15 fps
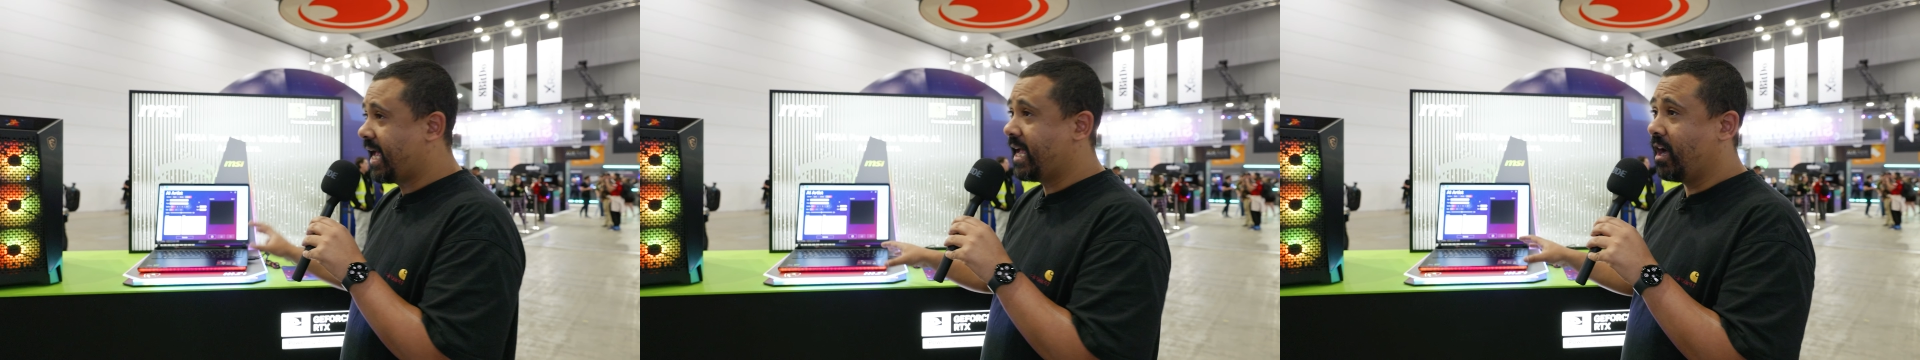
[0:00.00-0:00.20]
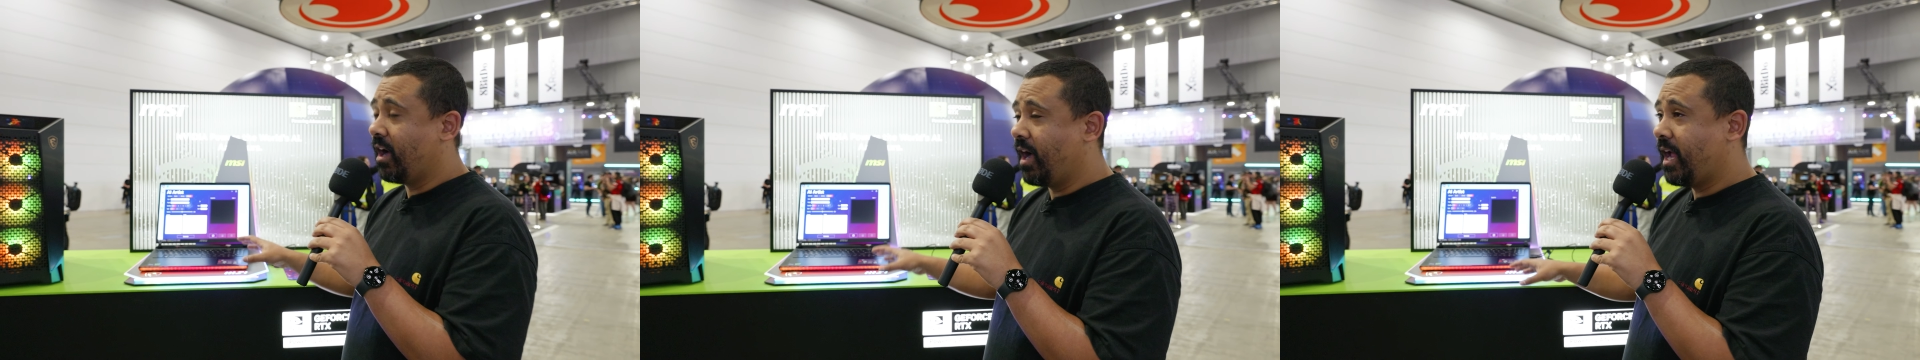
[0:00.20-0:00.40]

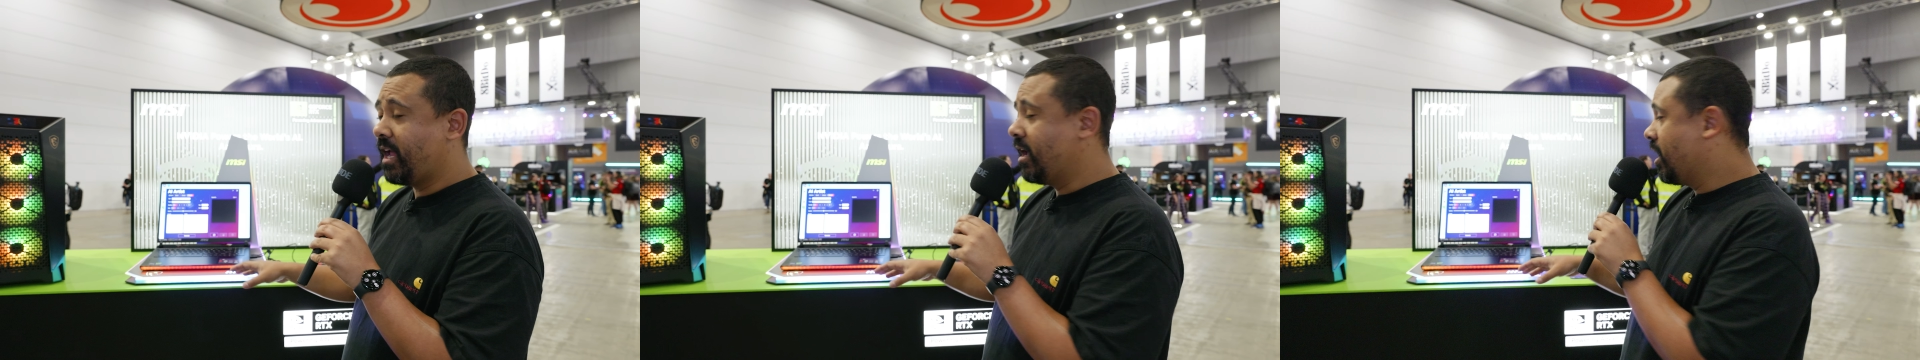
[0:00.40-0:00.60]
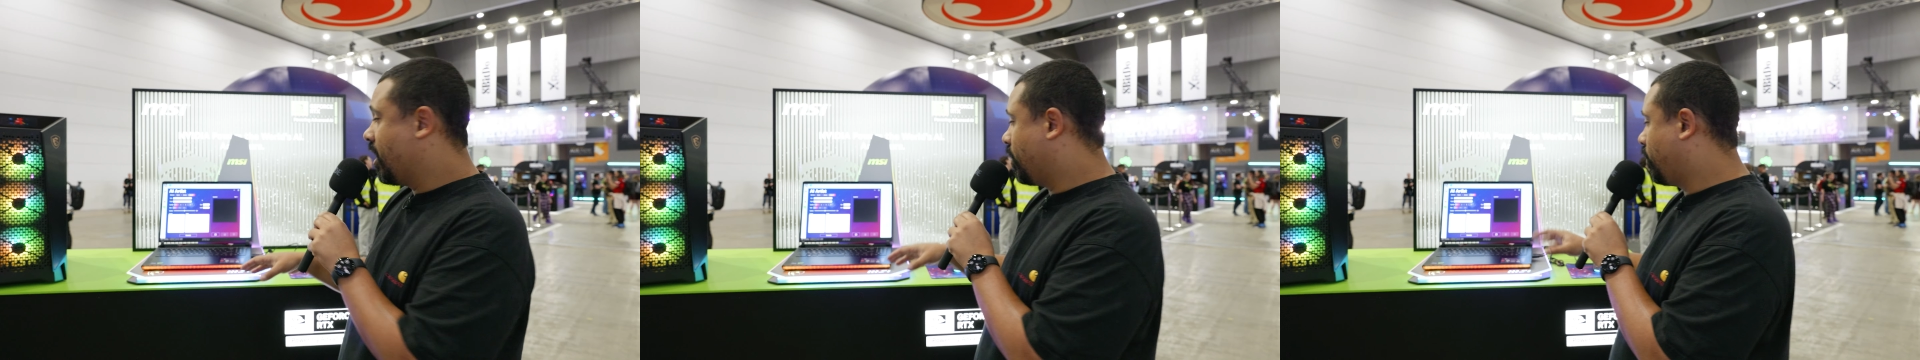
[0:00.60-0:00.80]
AI
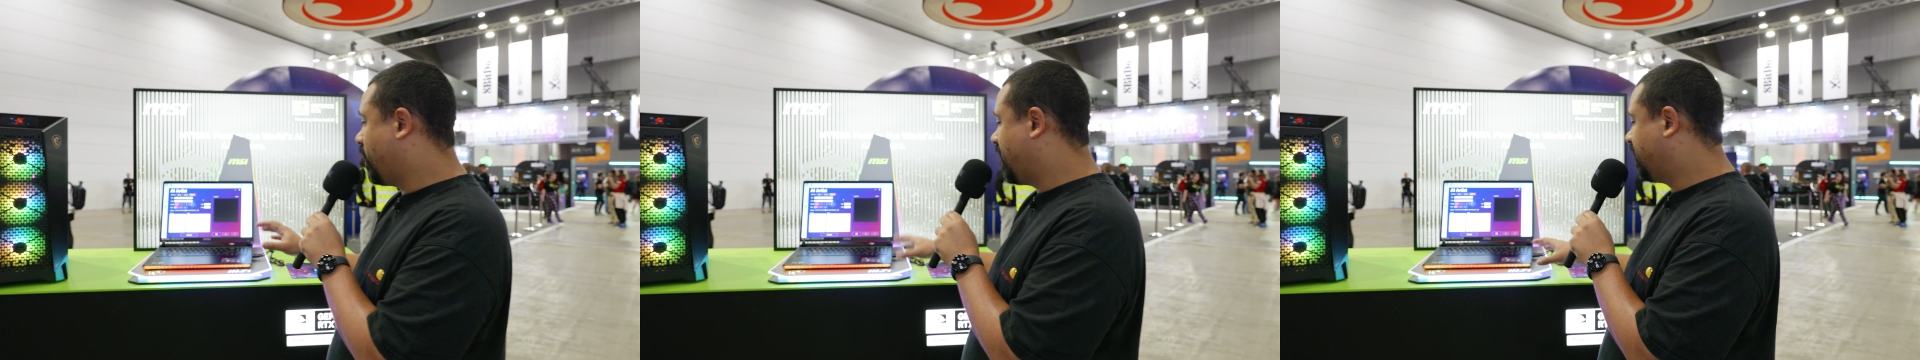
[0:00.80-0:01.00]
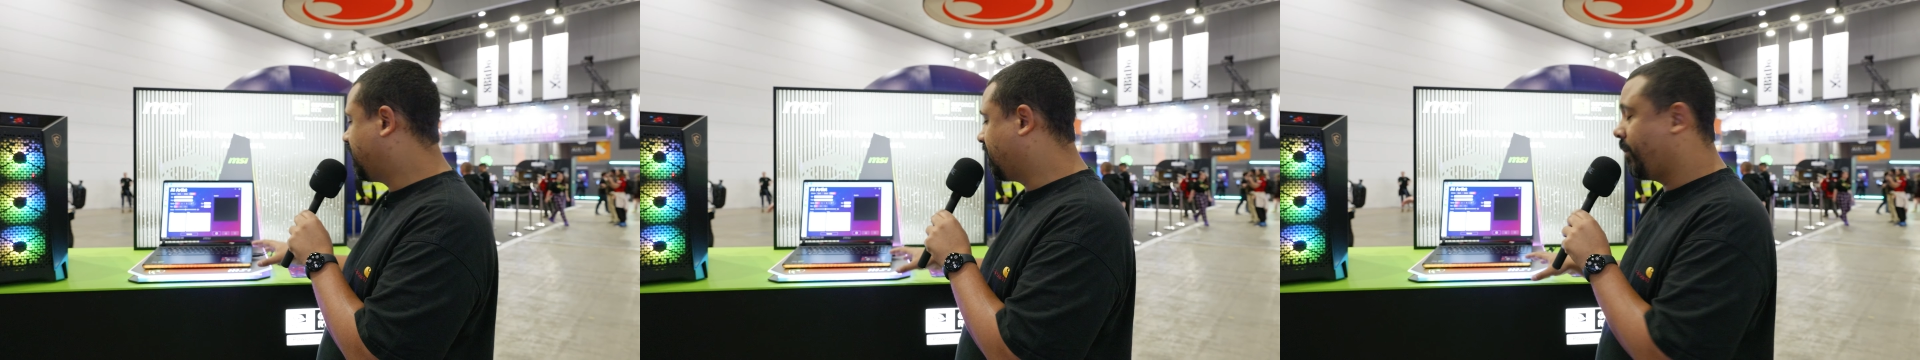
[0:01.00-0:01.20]

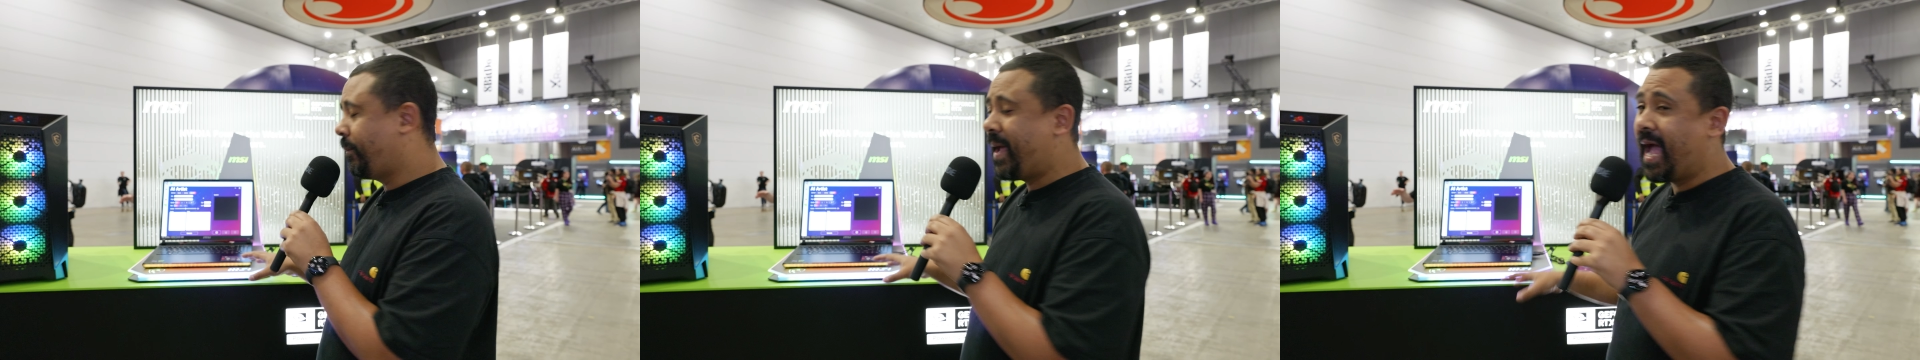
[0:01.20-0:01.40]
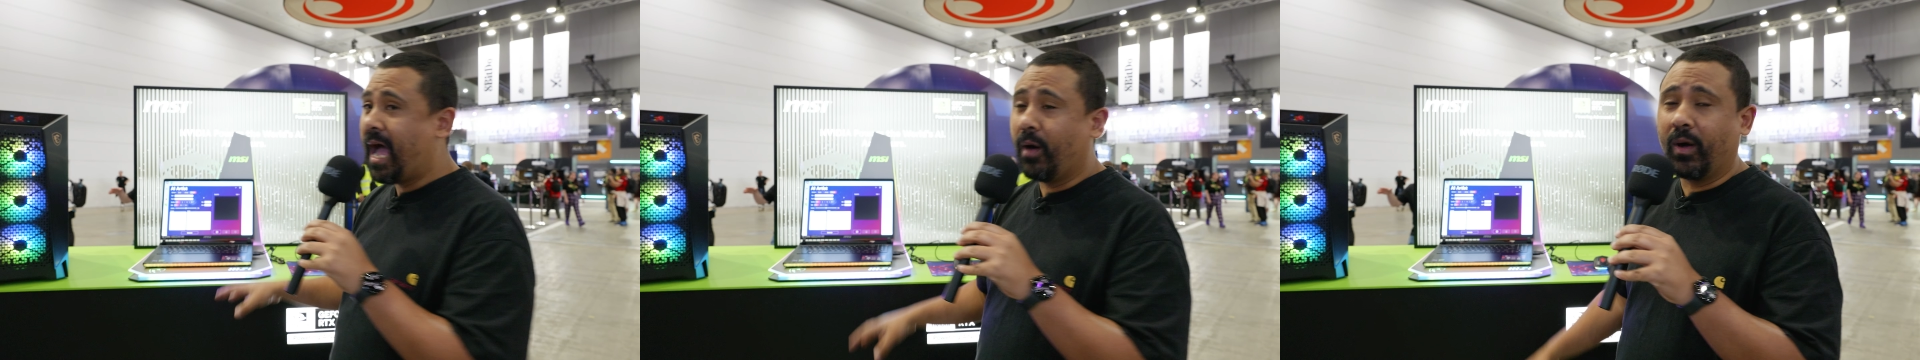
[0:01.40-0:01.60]
with the
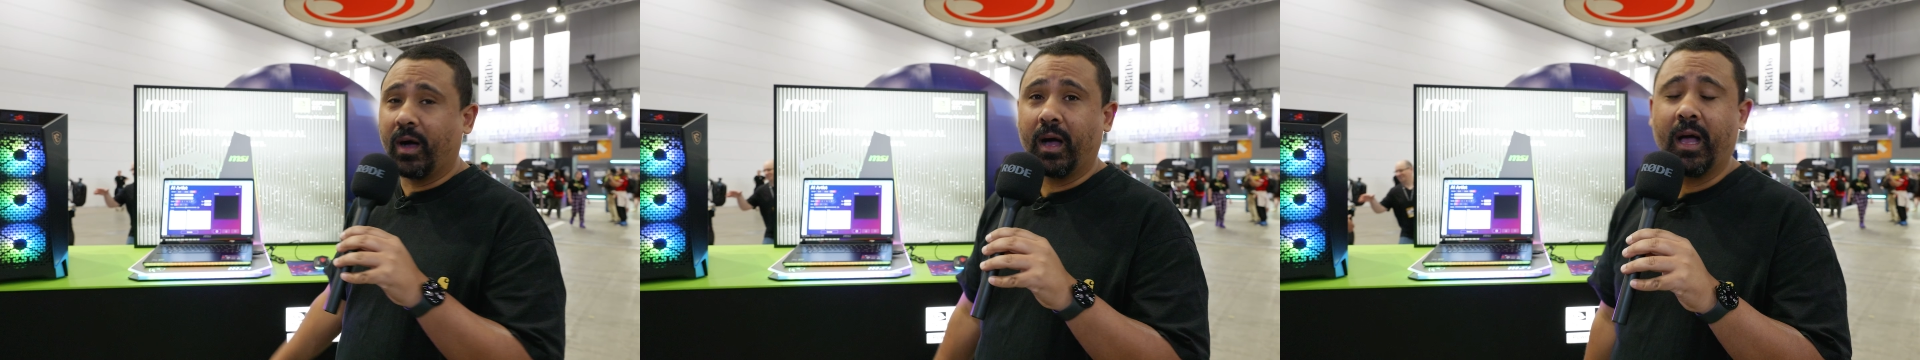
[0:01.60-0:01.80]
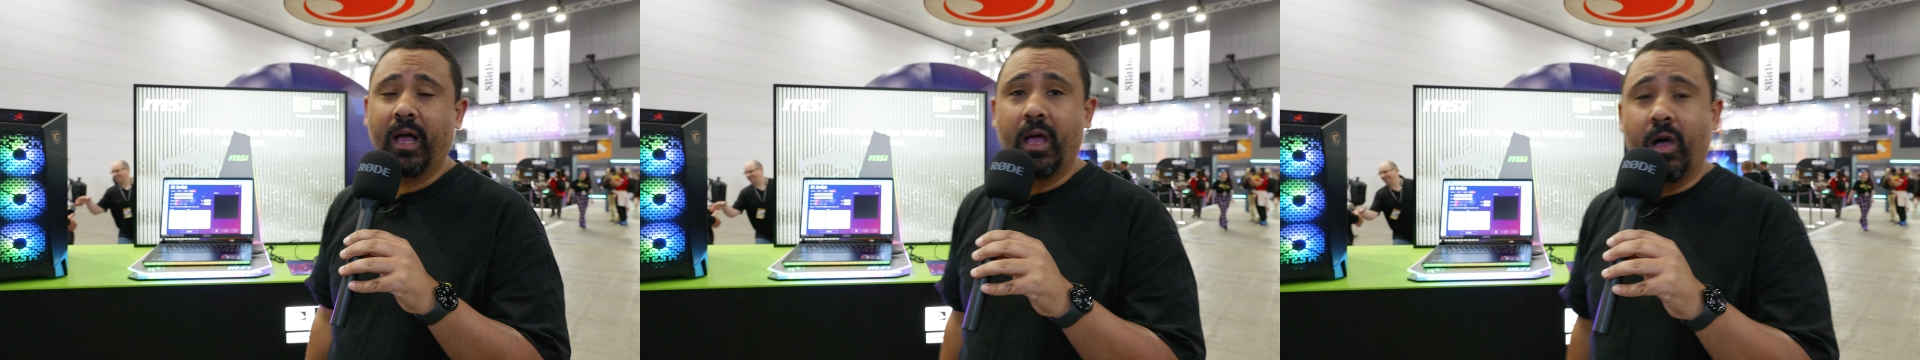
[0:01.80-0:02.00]

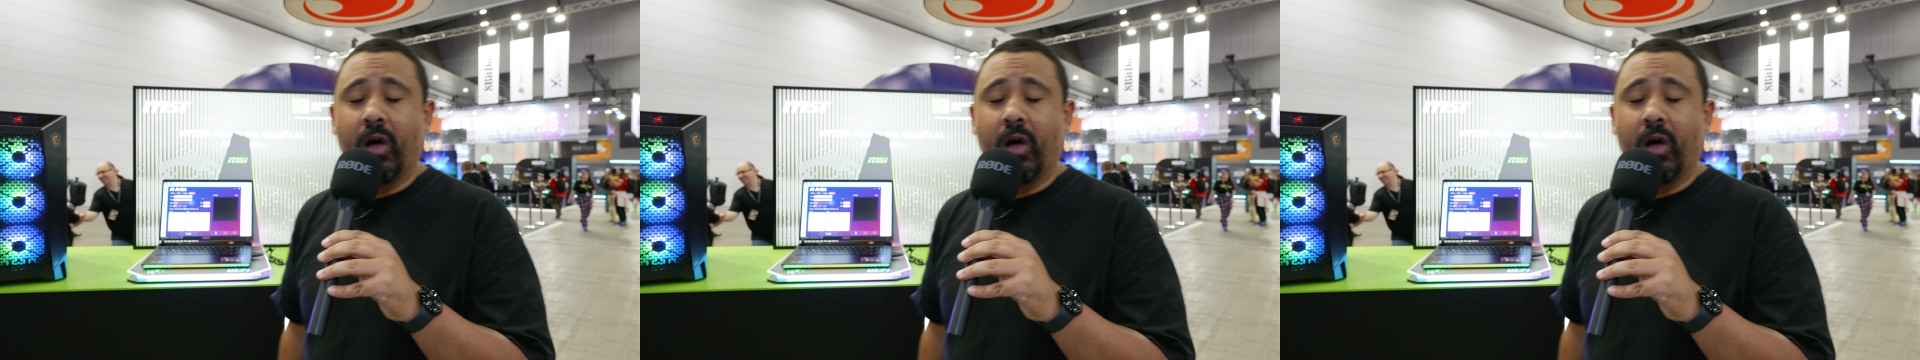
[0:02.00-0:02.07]
power